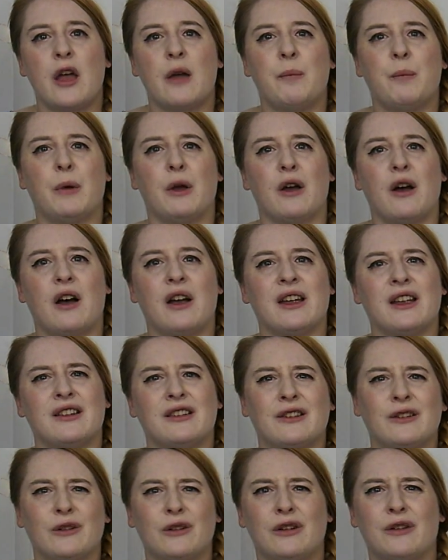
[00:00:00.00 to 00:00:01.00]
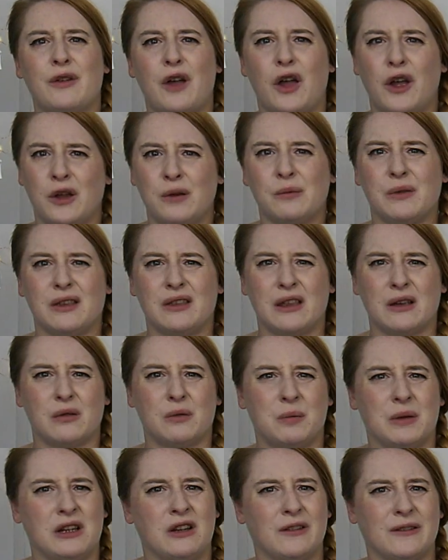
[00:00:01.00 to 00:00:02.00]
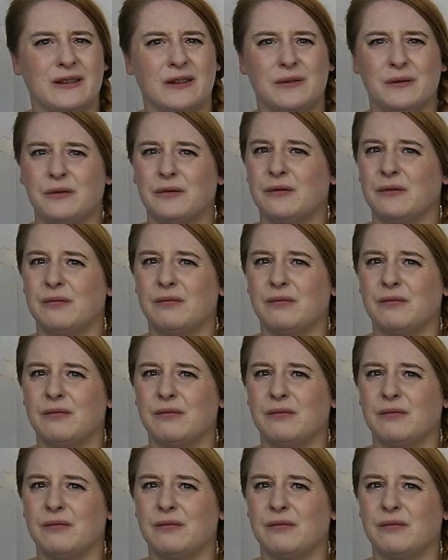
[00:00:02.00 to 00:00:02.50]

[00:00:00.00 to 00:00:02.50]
but I had sort of hoped that there would be lots of